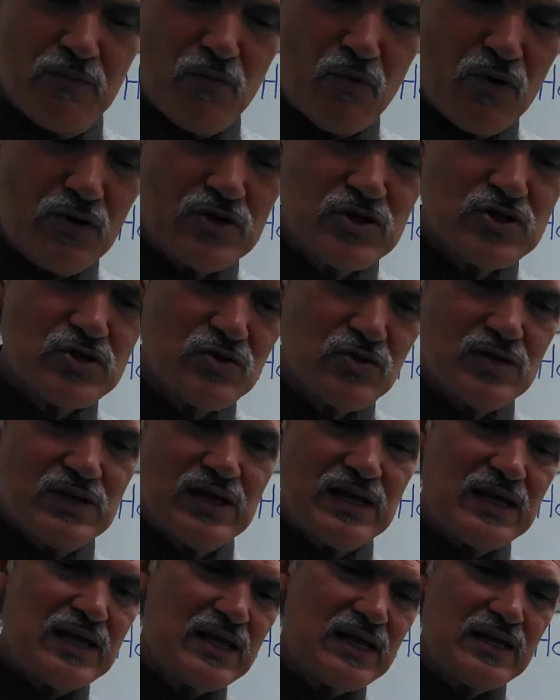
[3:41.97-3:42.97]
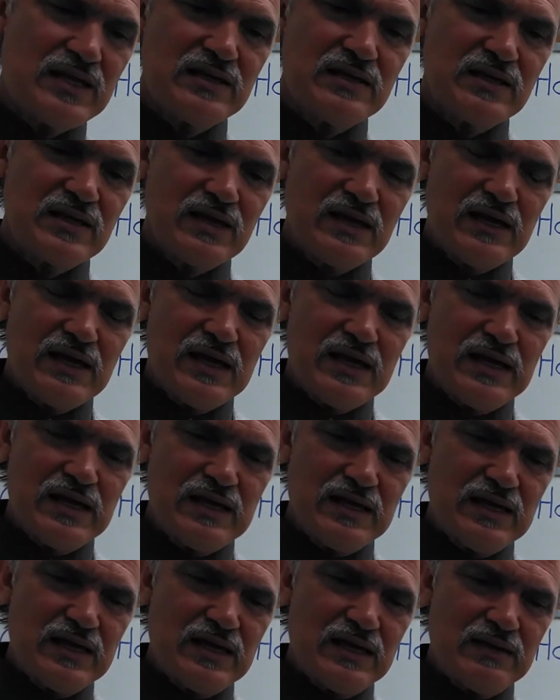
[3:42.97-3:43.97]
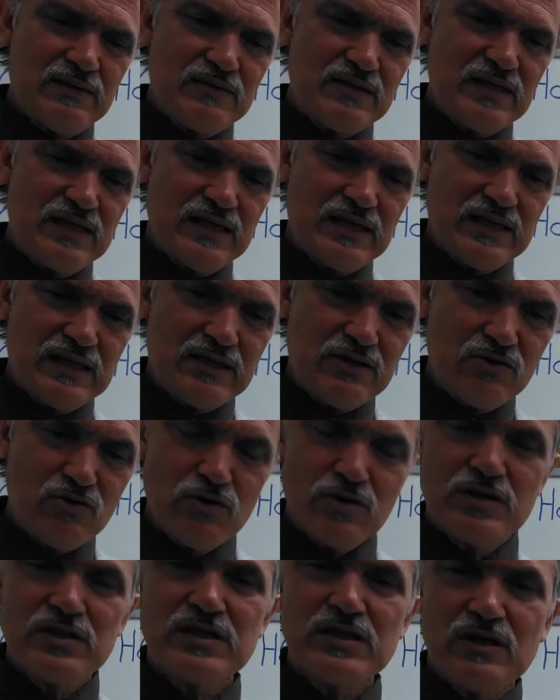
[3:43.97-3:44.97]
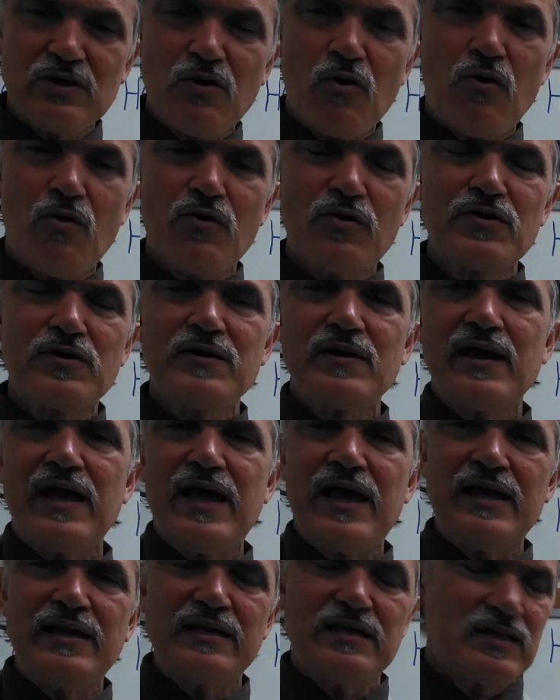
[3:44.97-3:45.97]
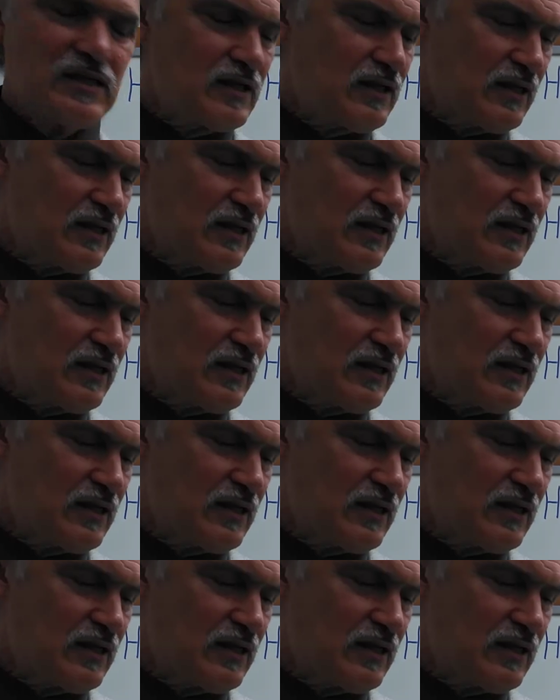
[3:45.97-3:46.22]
moisture and the heat, it cooks the corn, and